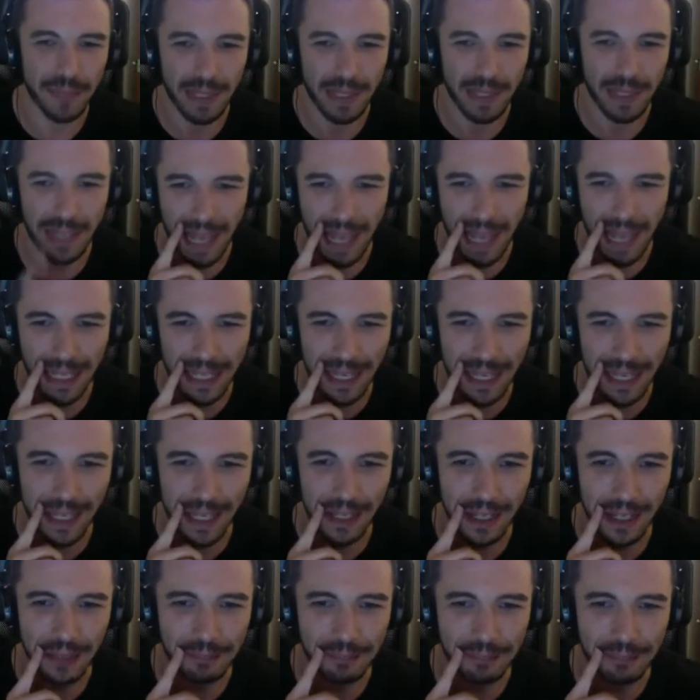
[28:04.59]
Like,
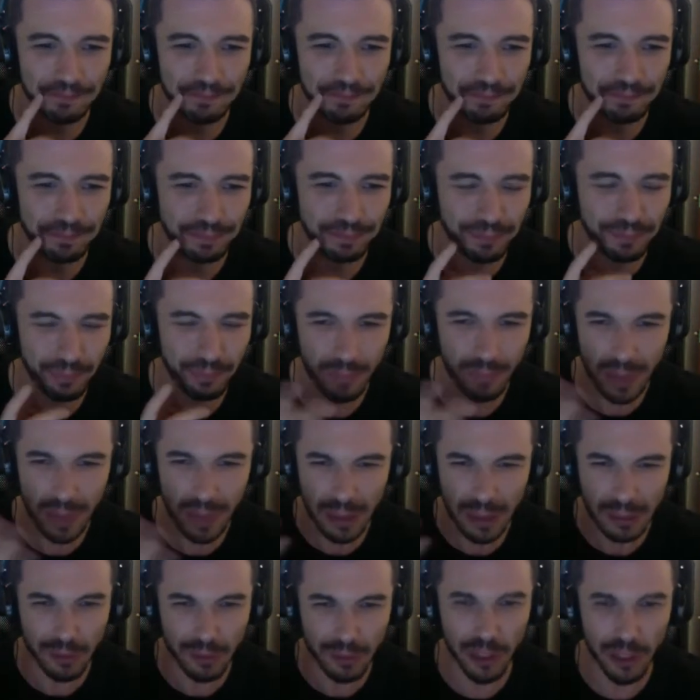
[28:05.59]

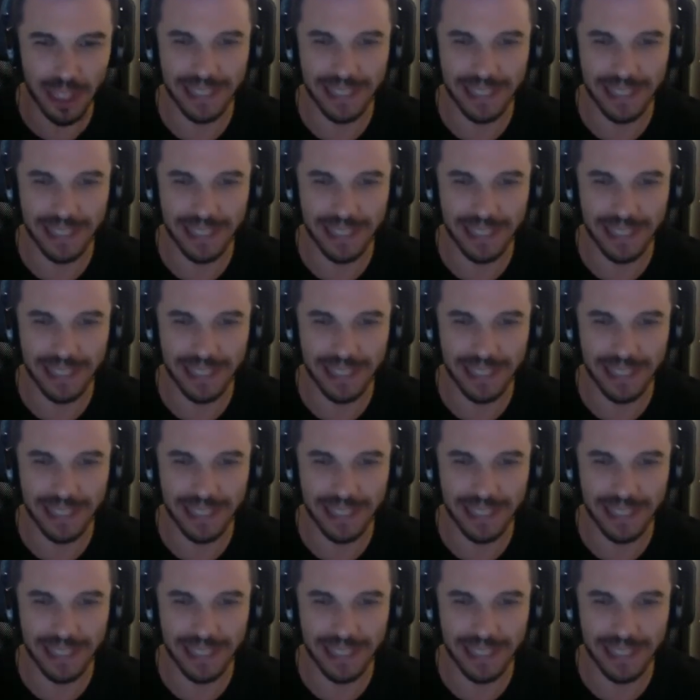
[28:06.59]
for